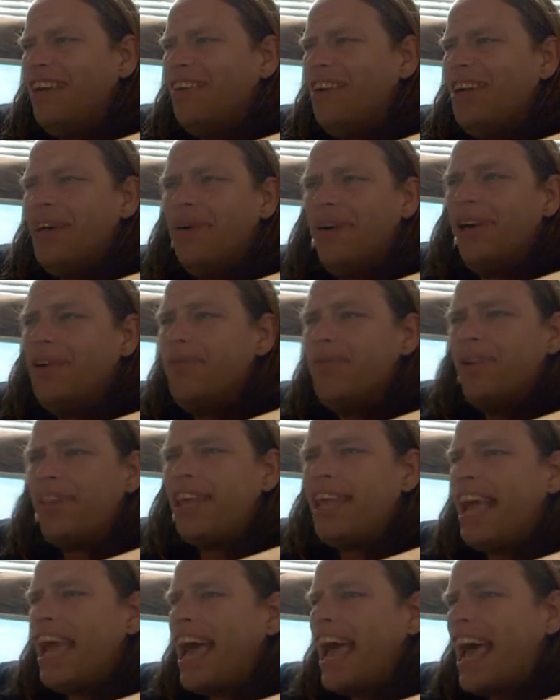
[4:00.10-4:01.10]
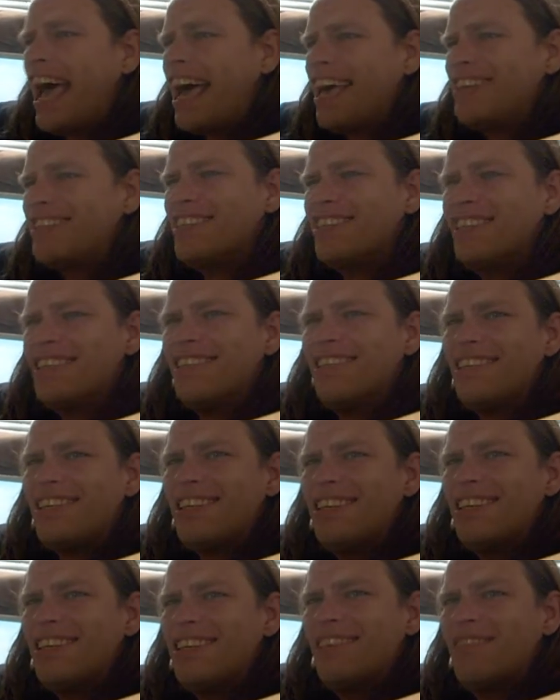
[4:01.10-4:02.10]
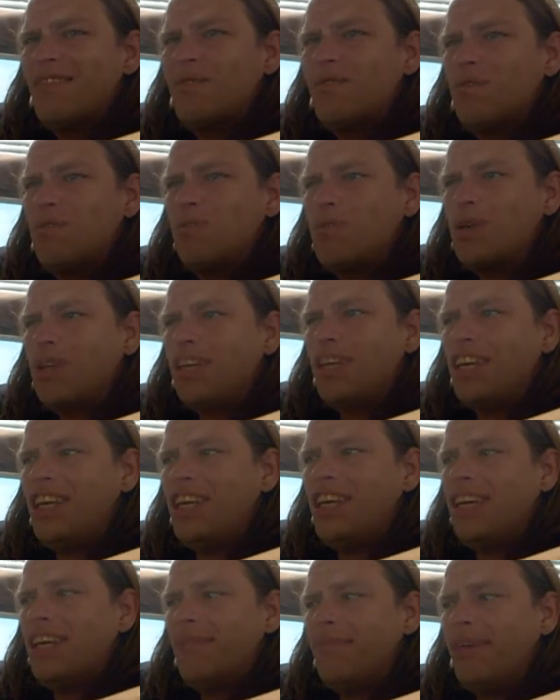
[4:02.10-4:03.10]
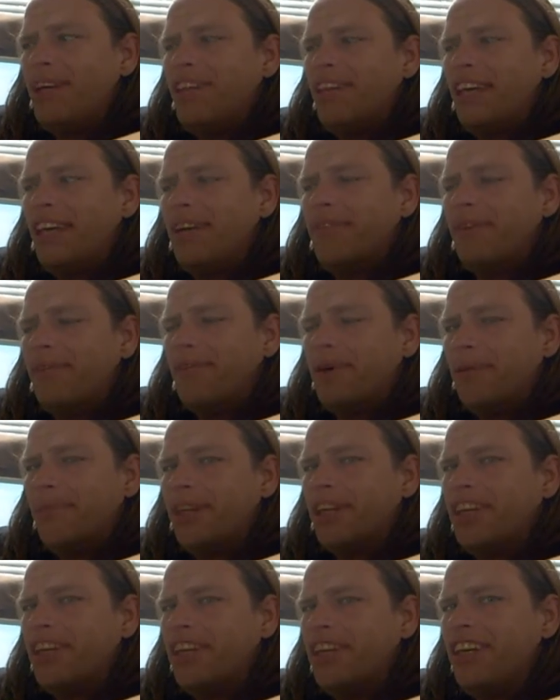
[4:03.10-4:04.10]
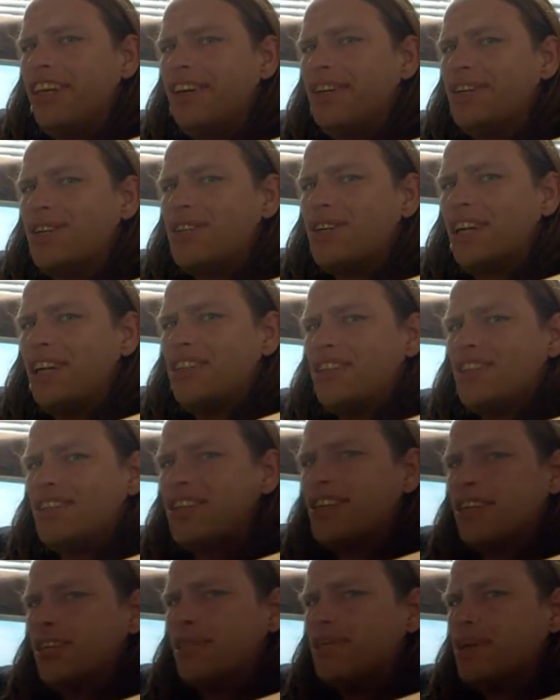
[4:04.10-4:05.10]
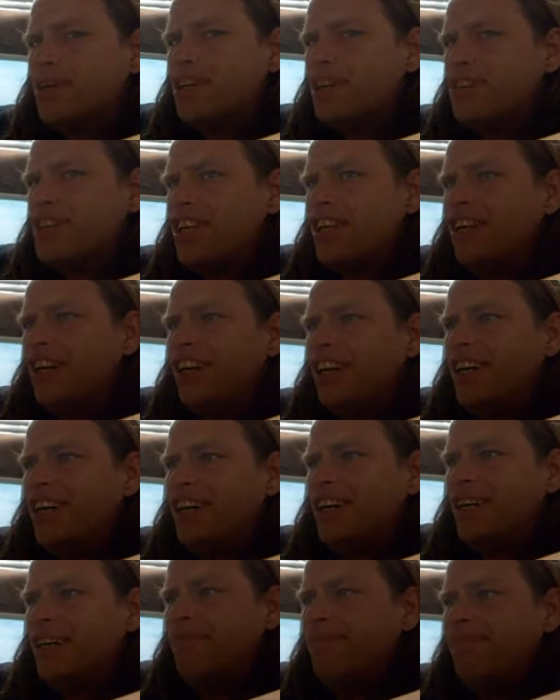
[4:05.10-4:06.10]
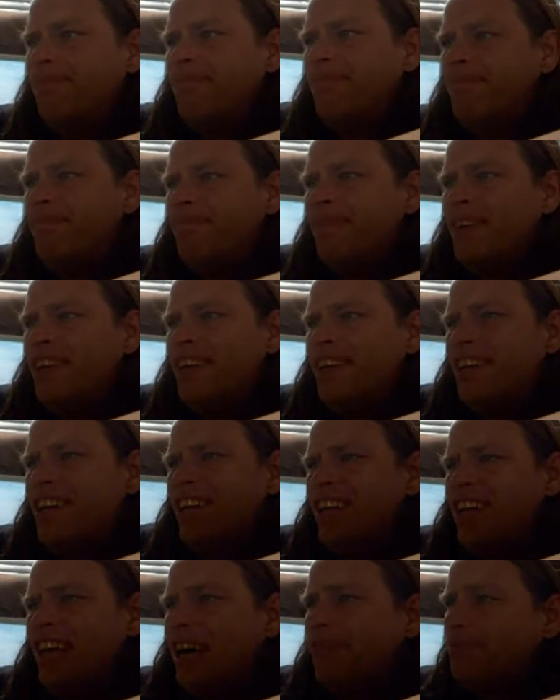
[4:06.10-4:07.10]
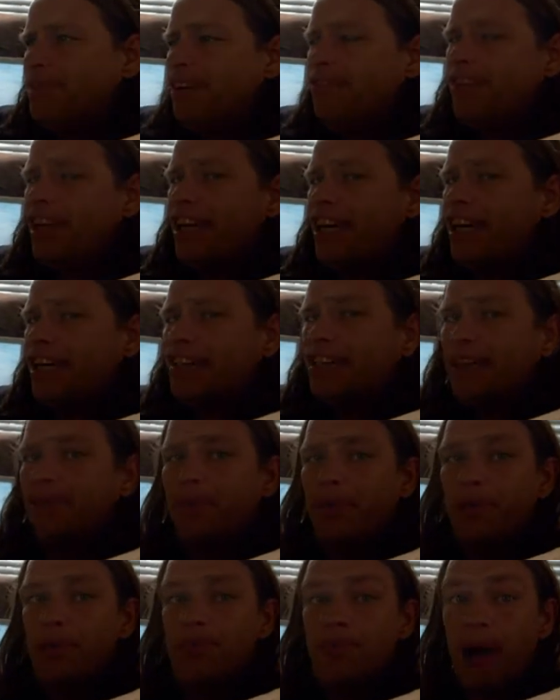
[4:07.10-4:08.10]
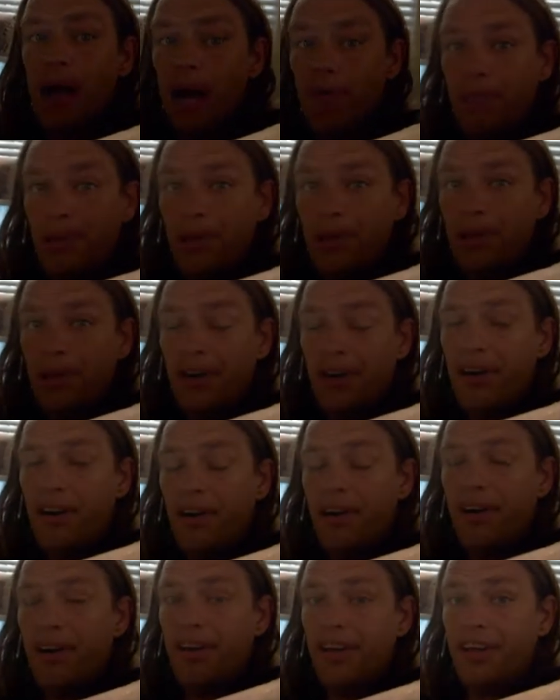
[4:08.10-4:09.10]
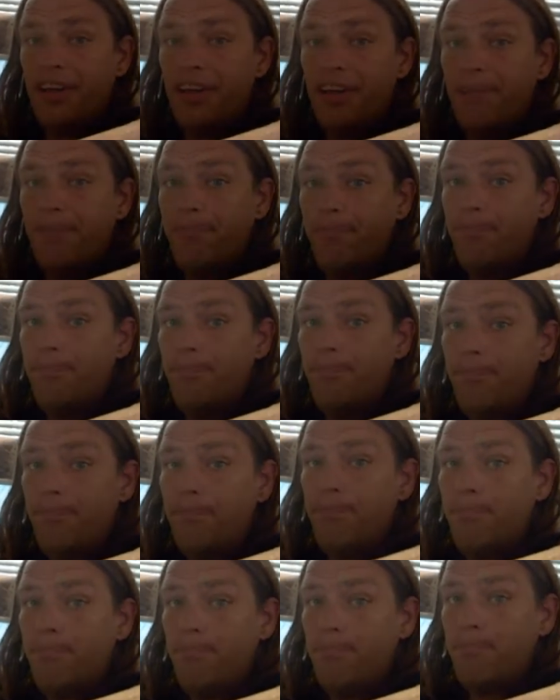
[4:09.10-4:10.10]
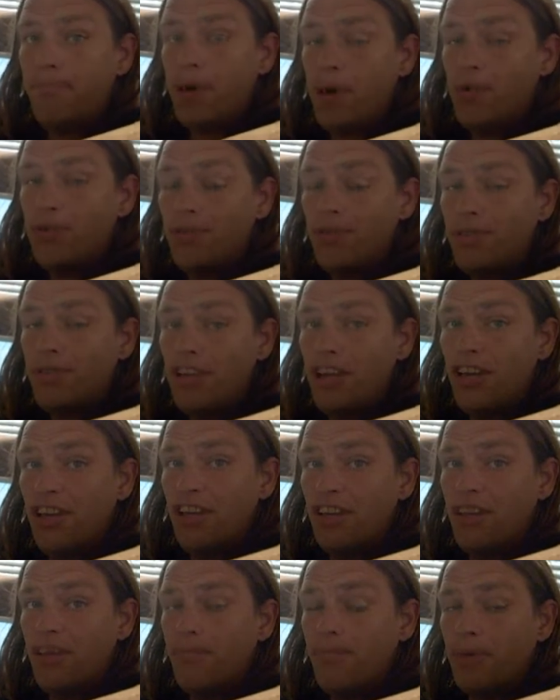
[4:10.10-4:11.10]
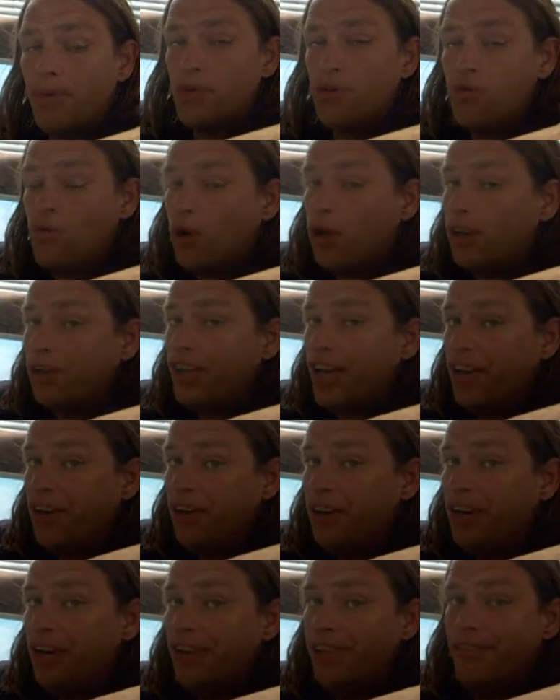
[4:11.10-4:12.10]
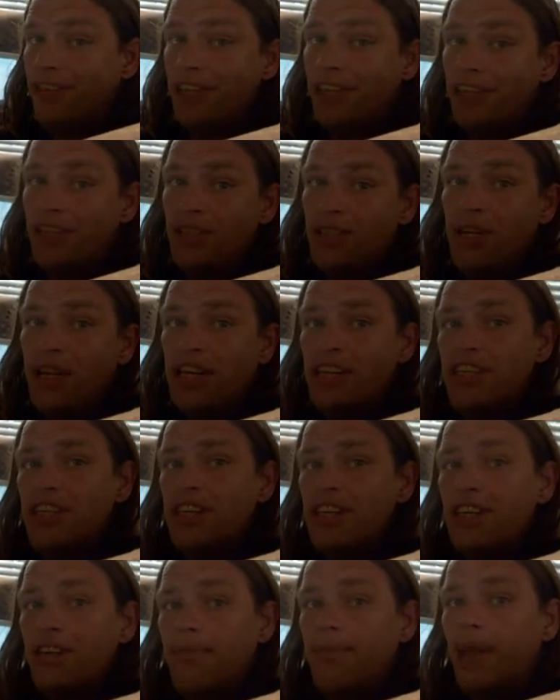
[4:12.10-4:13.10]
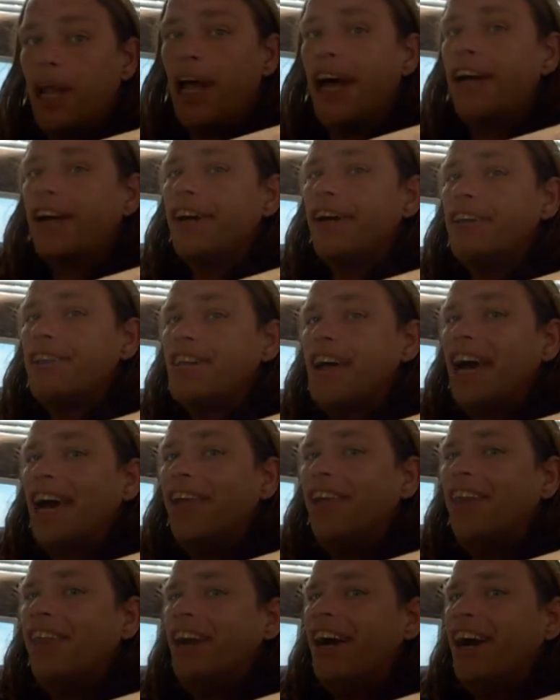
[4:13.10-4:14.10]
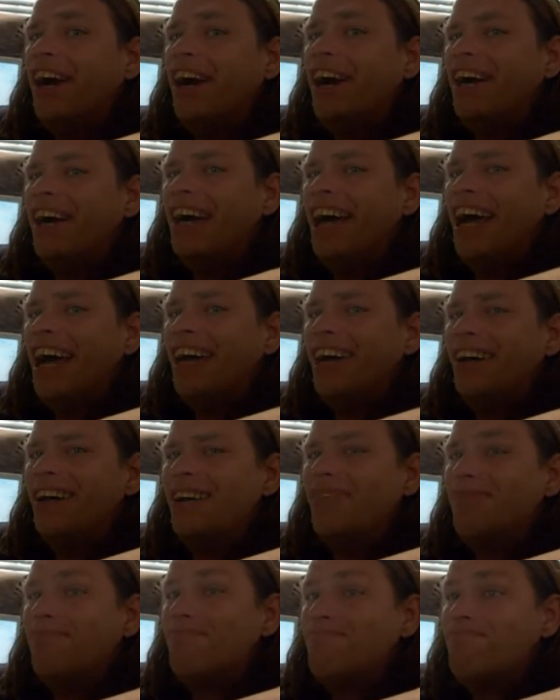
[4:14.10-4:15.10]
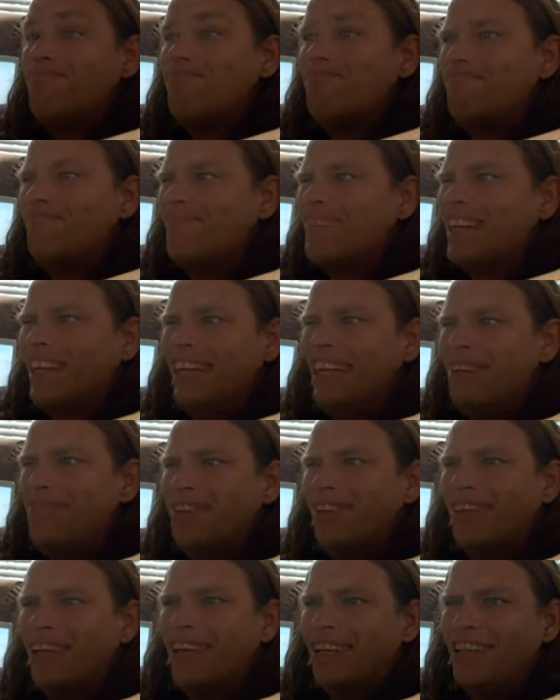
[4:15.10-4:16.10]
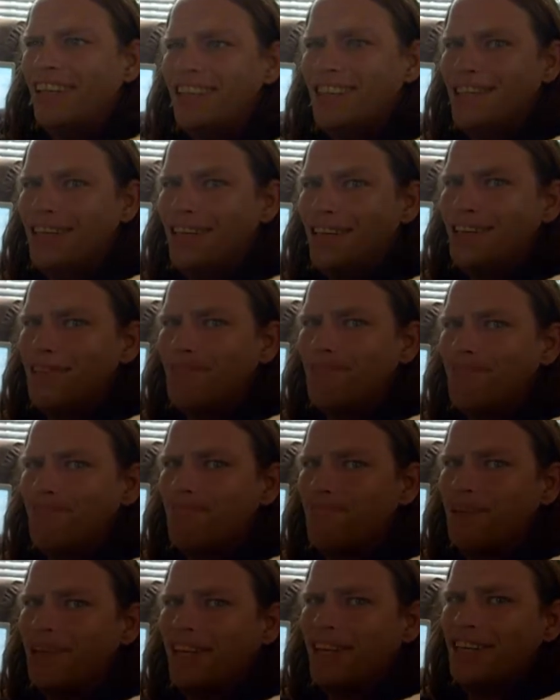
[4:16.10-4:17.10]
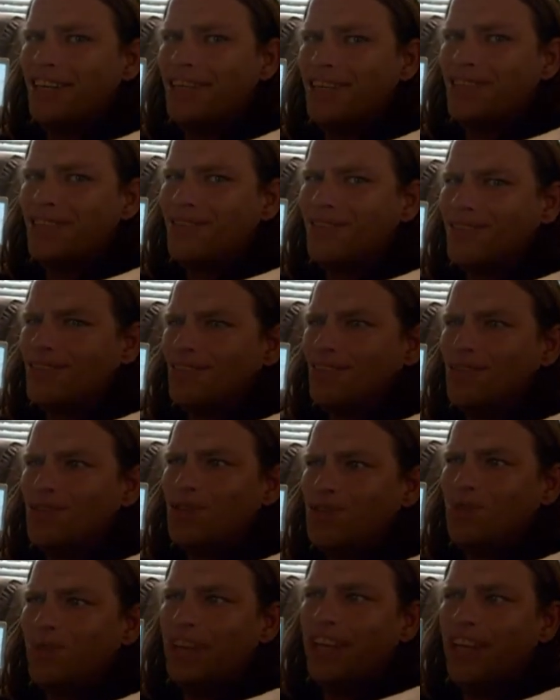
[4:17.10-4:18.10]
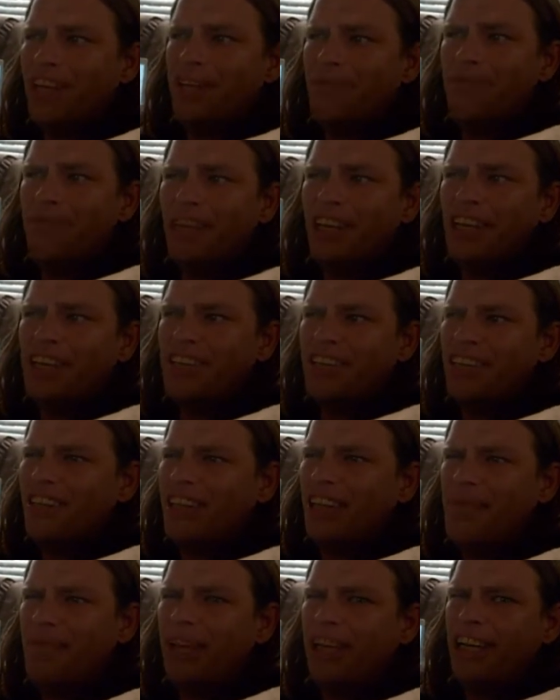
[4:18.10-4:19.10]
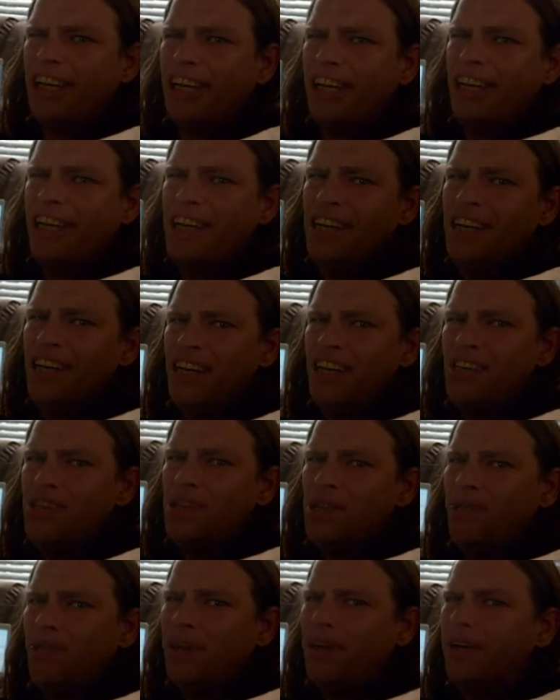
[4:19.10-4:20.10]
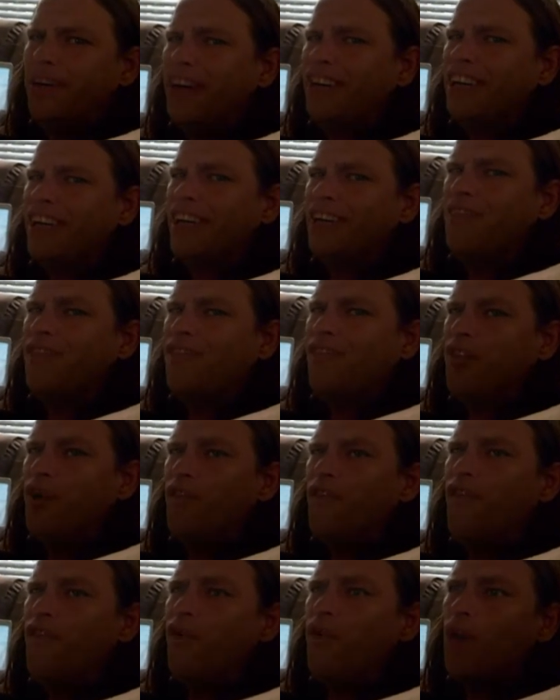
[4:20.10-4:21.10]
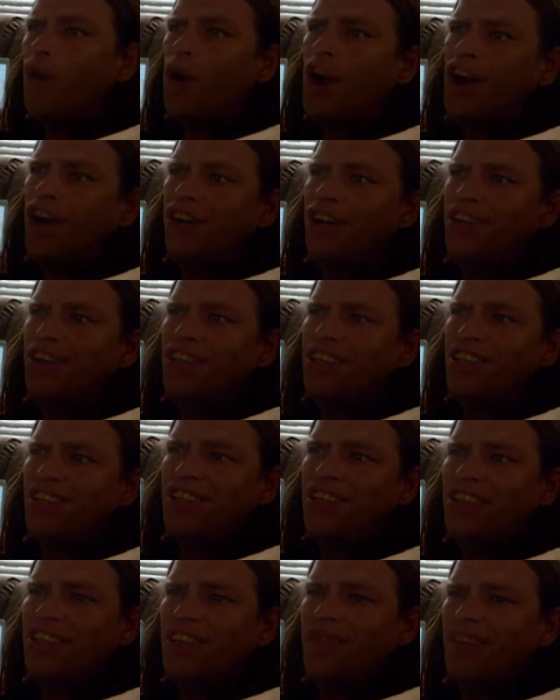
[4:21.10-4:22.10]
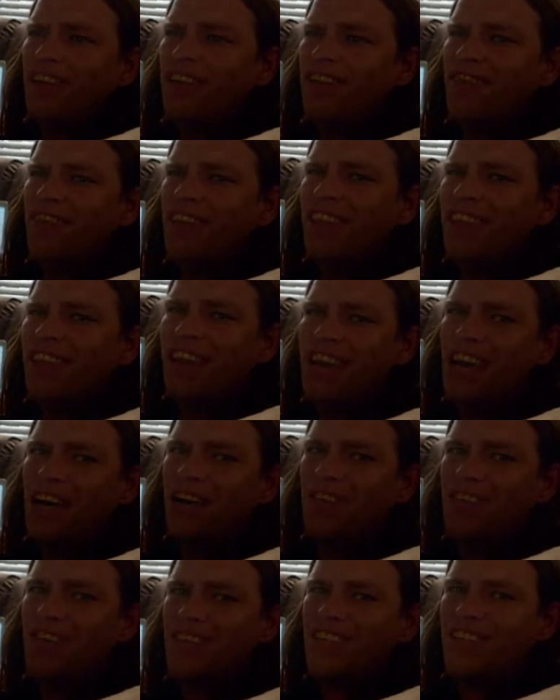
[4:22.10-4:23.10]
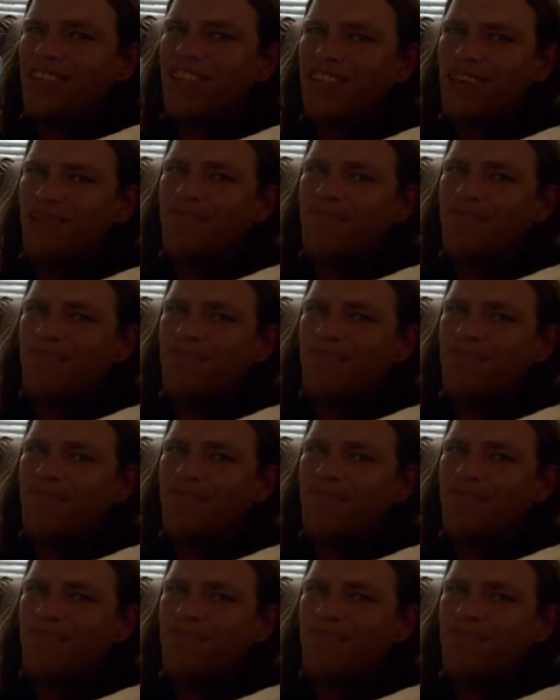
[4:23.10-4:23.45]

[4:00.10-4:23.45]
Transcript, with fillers: don't know, it really hasn't really hit me that I'm a publicly known transgender person. Um, I'm definitely not the most popular or the most uh, the most well known of the transgender bloggers out there. Um, not even like the tenth biggest or the twentieth biggest. I think I'm like somewhere around like the four hundredth and seventy fifth thousandth